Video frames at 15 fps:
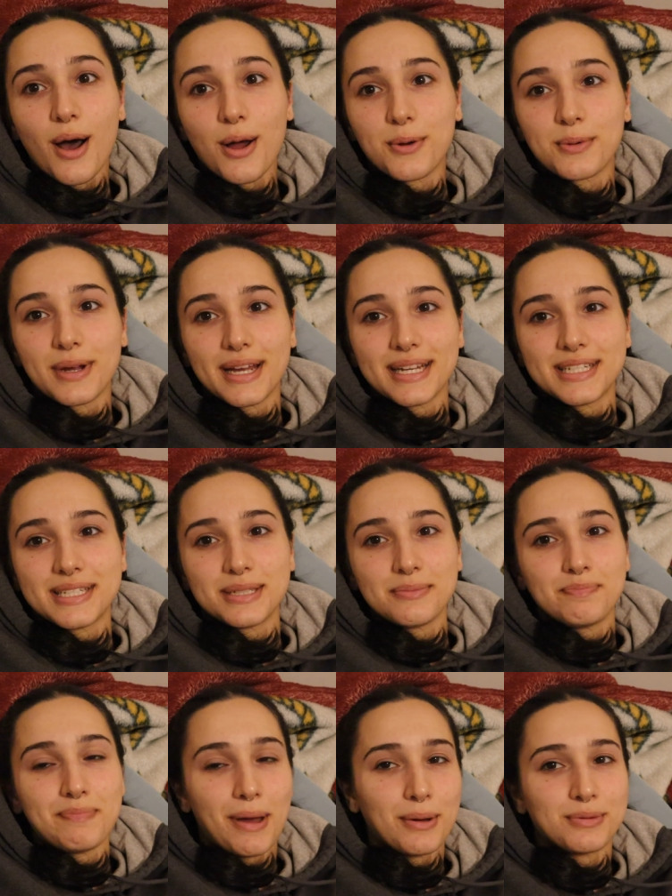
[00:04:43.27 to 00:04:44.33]
All right,
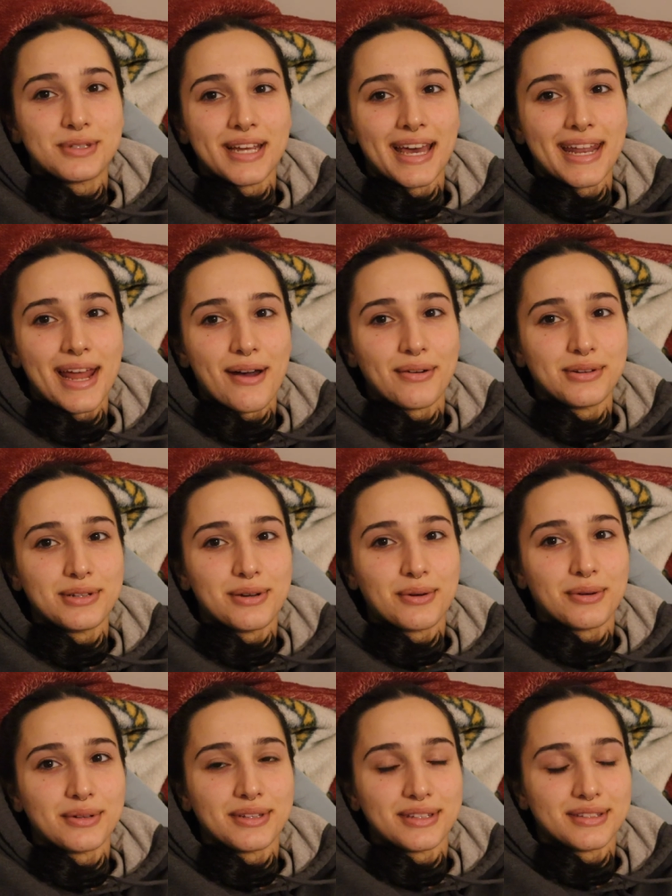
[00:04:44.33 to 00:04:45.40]
about to head out and
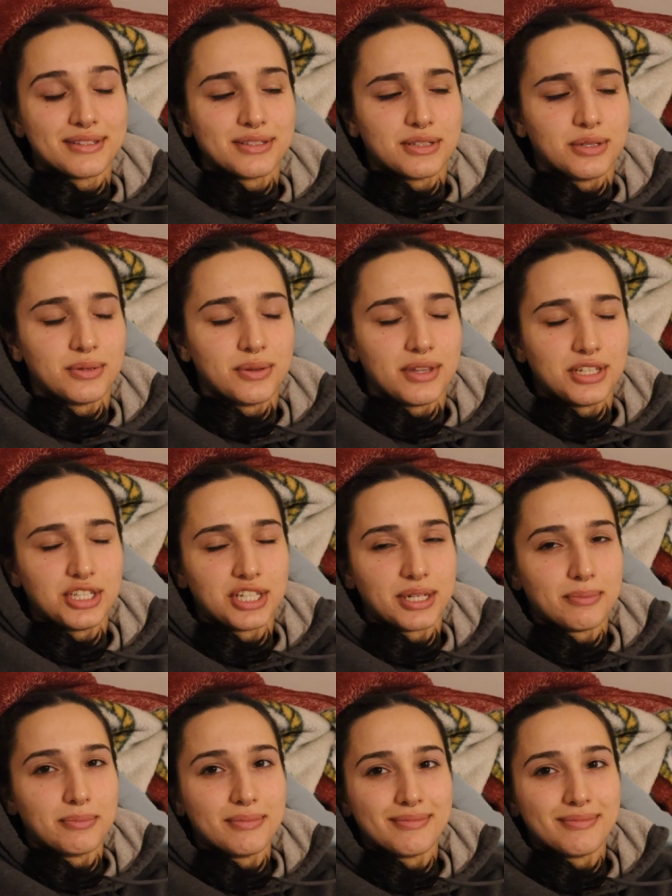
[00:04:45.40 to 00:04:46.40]
go to the gym.